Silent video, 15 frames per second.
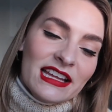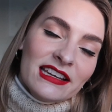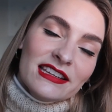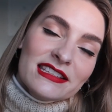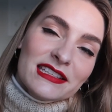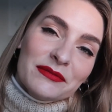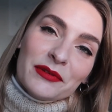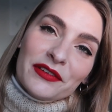
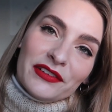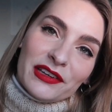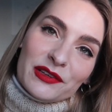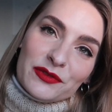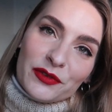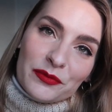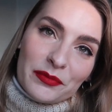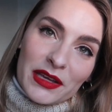to see more
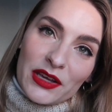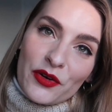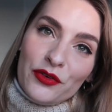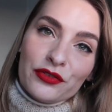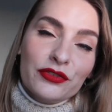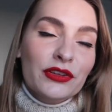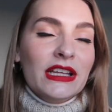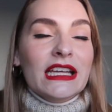videos from me,
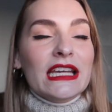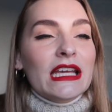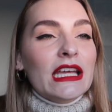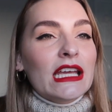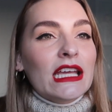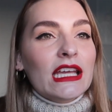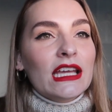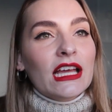
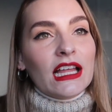hopefully